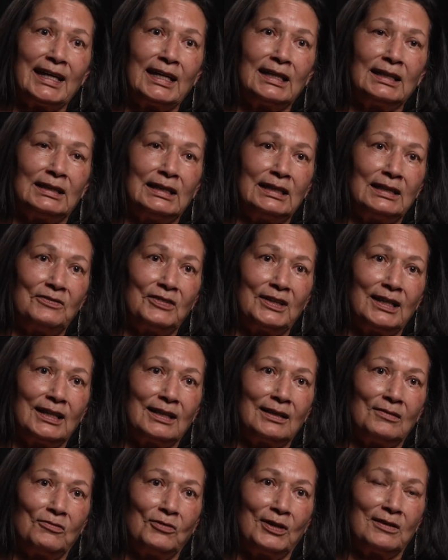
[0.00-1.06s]
and
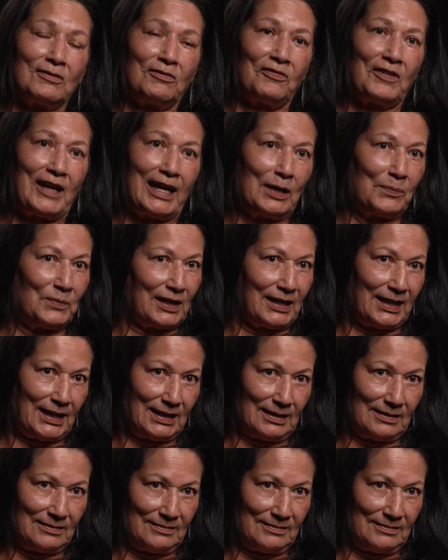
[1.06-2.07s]
living with a family,